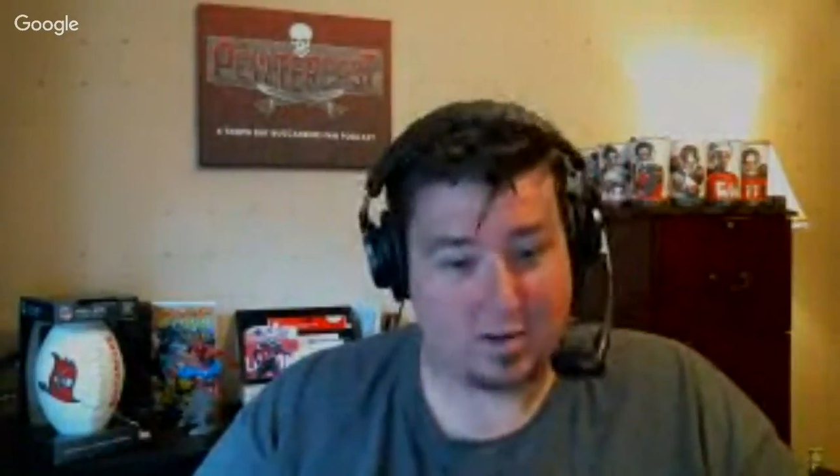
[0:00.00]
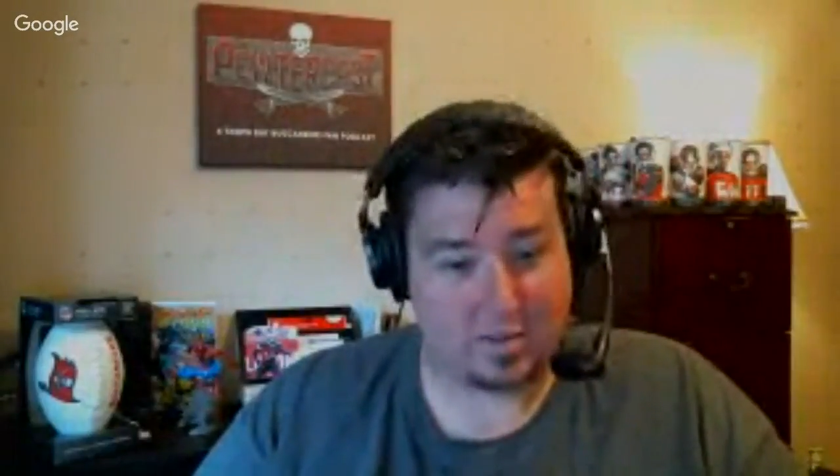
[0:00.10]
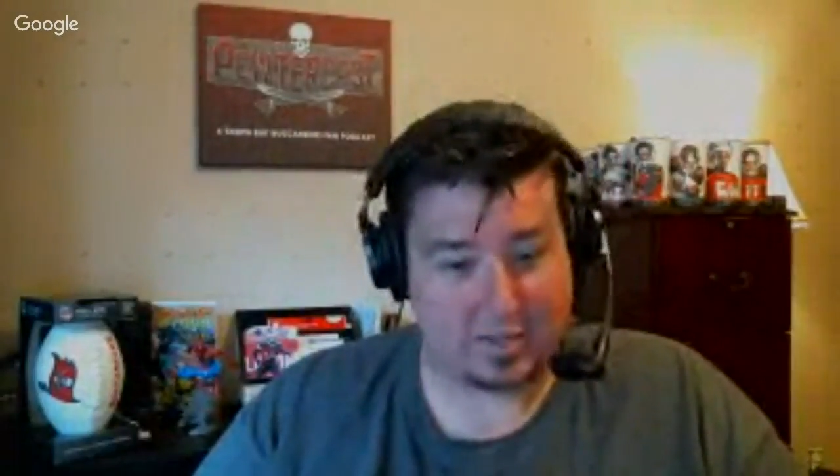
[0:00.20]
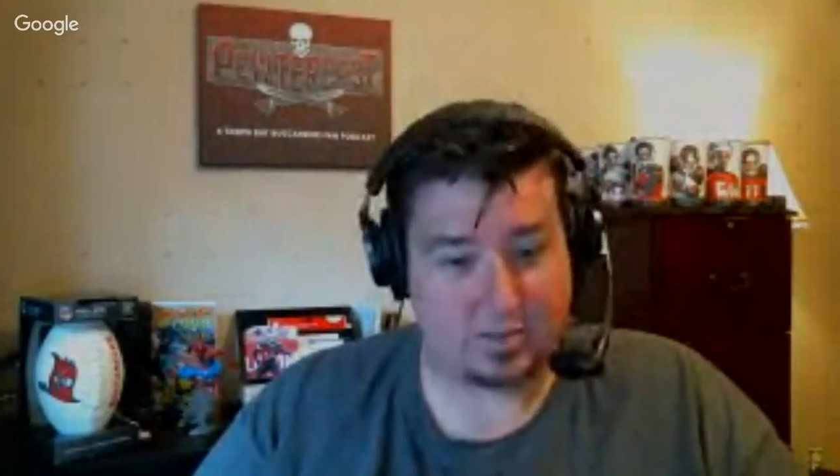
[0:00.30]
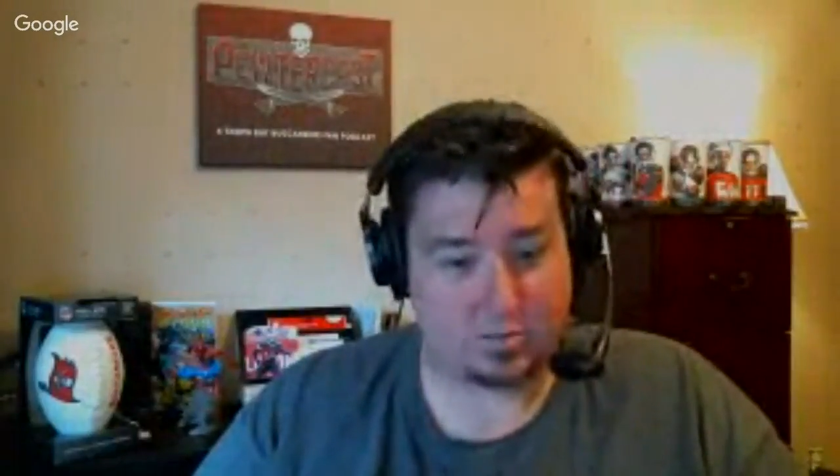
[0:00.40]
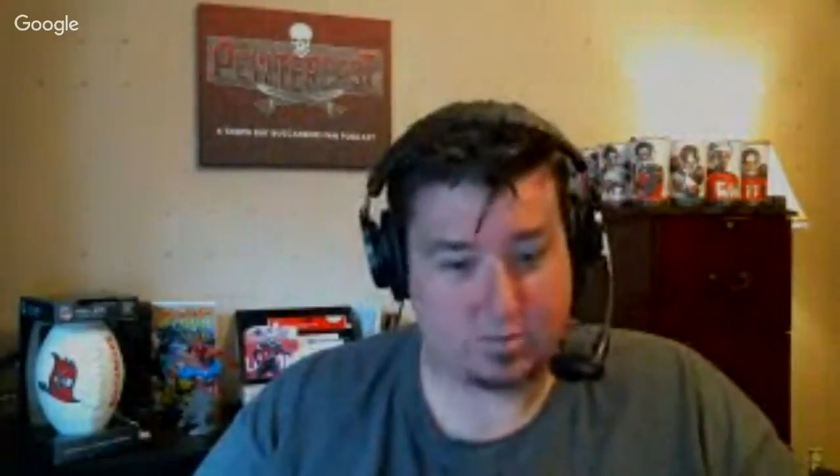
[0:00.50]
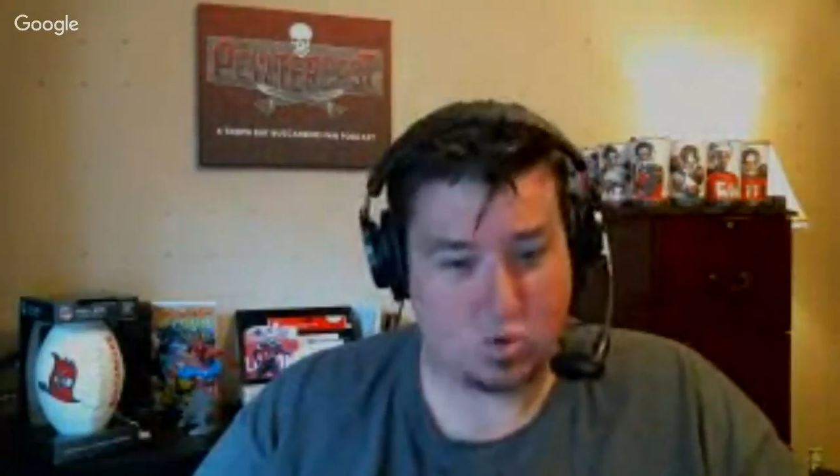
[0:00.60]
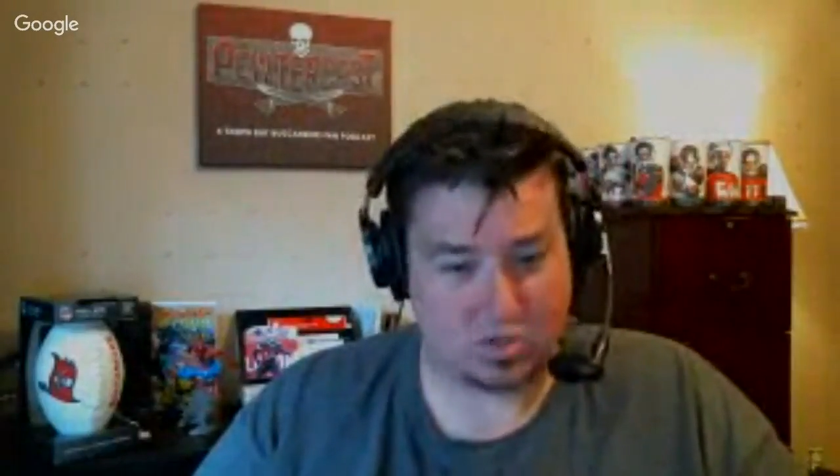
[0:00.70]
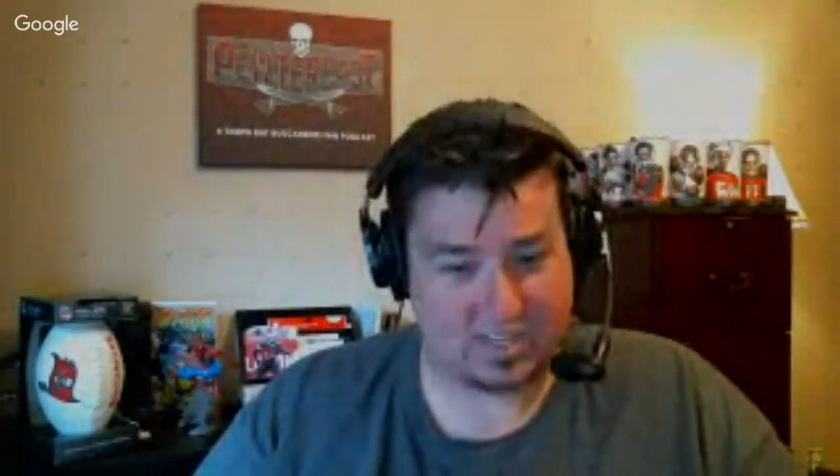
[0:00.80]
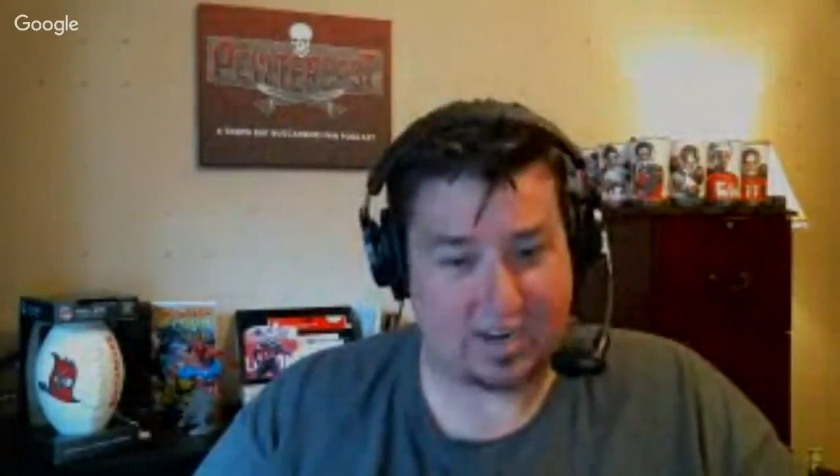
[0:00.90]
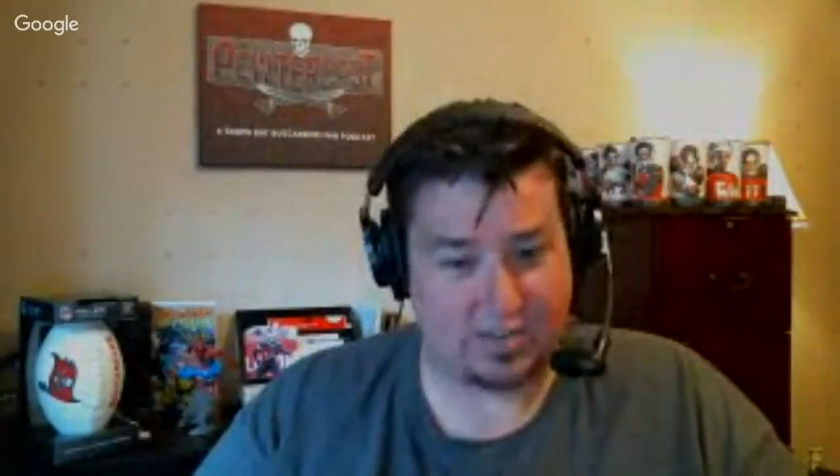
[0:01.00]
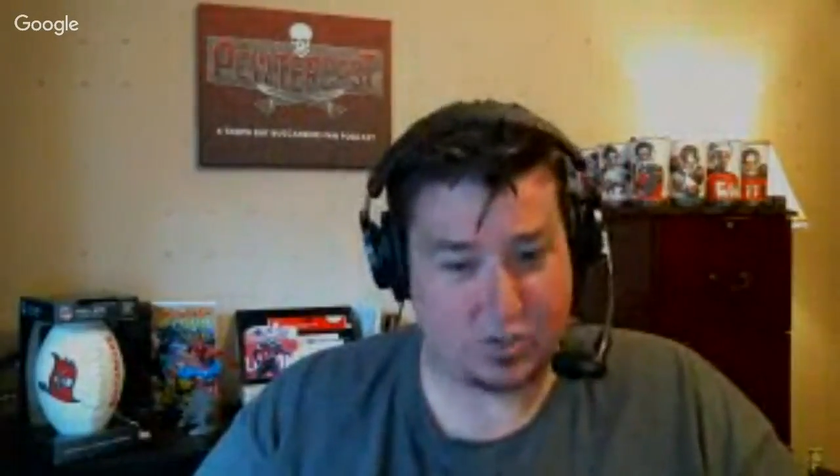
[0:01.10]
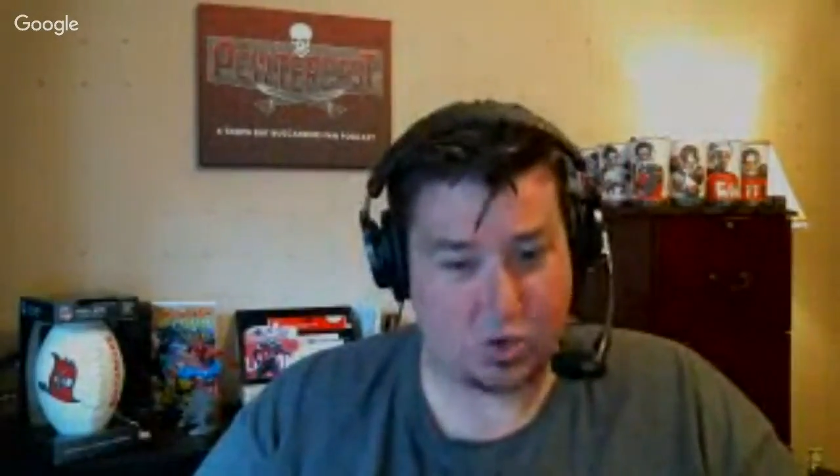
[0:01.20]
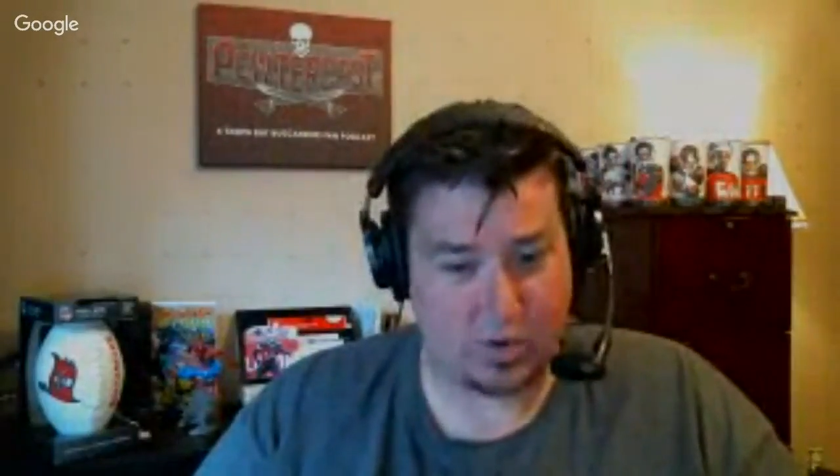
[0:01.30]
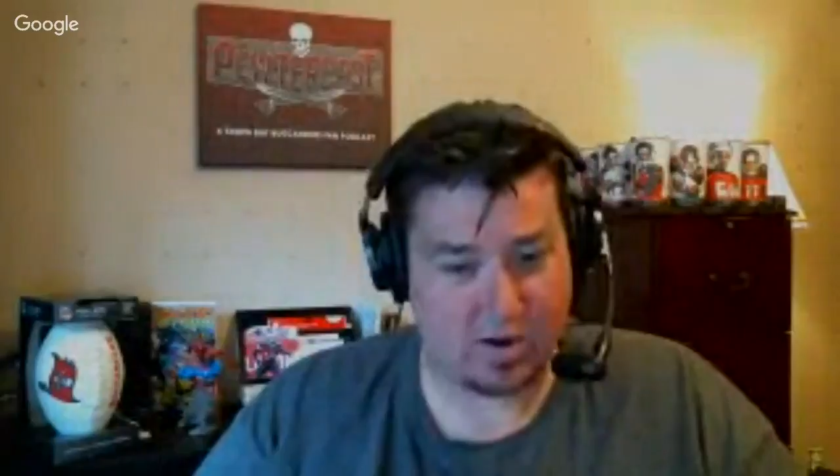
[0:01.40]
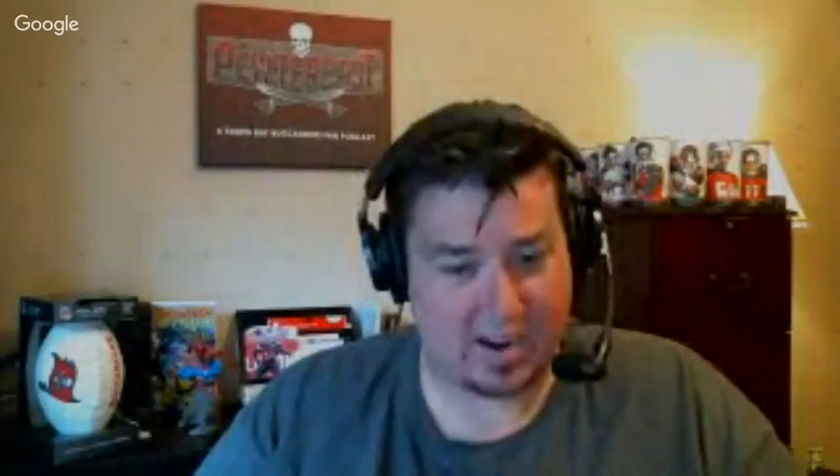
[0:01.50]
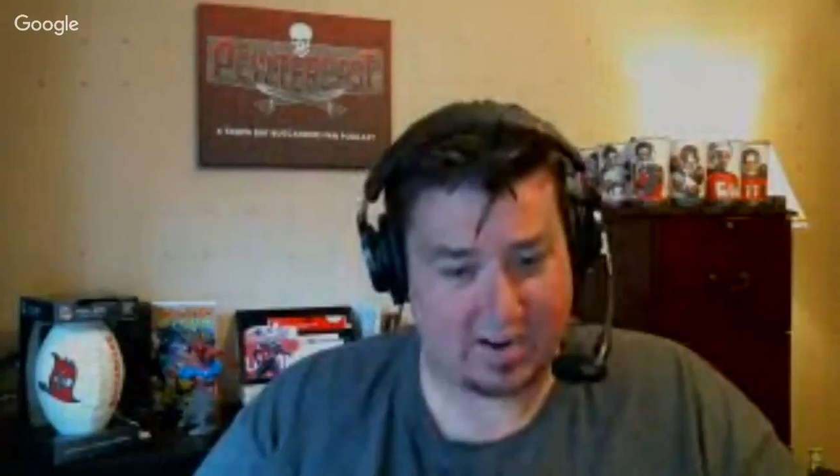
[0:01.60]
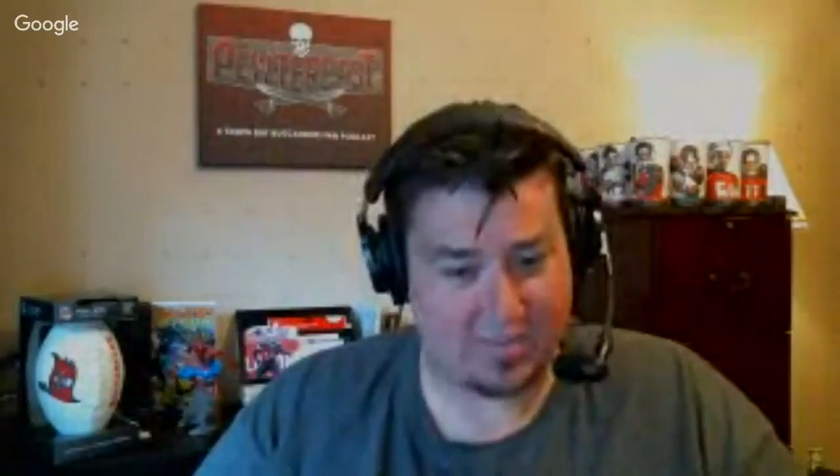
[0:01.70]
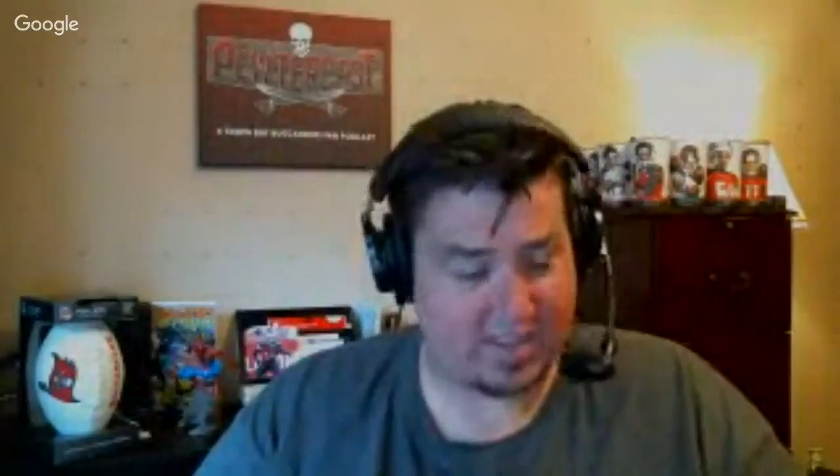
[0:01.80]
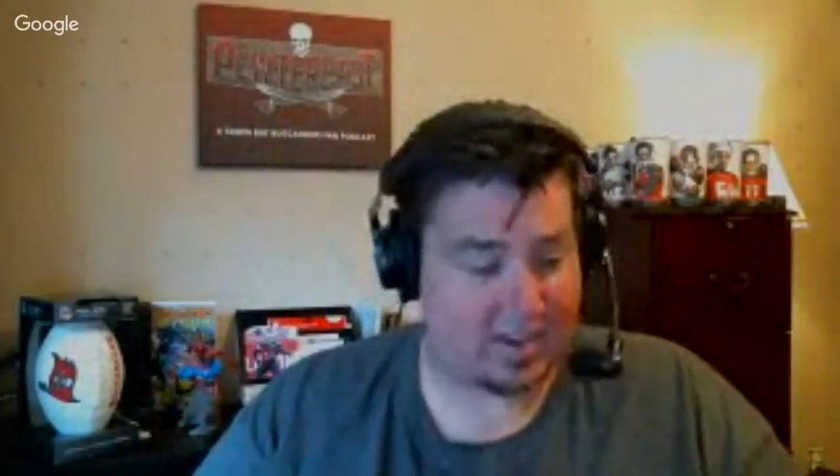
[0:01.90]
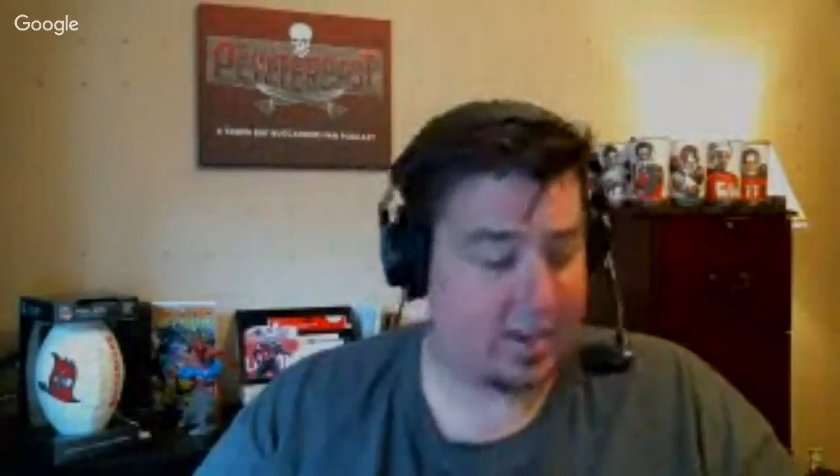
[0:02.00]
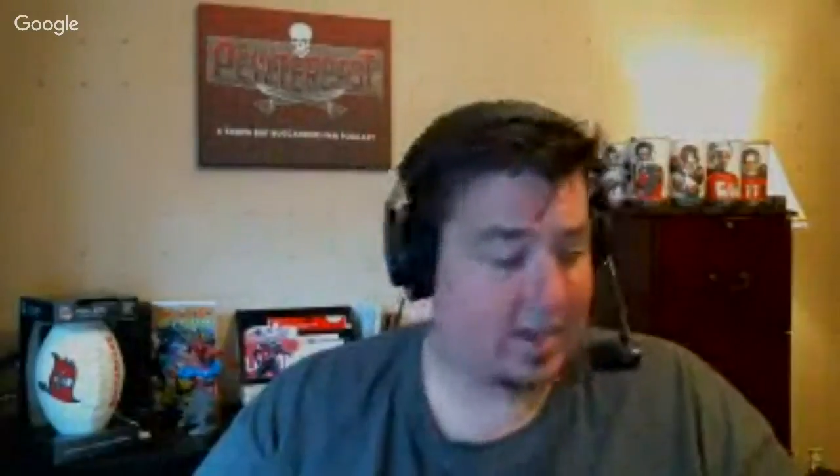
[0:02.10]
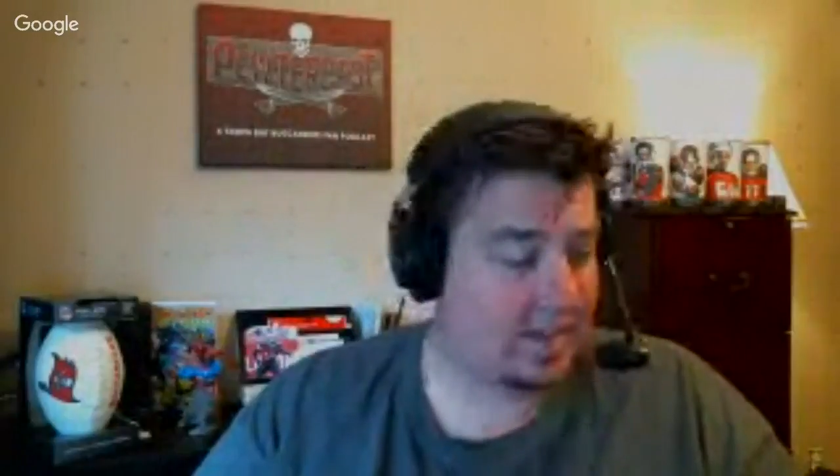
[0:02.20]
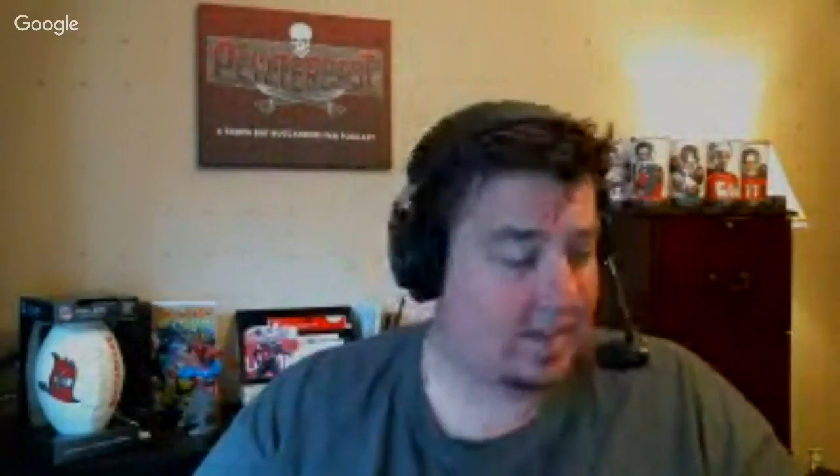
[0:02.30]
Like towards the end of his career, kind of a thing.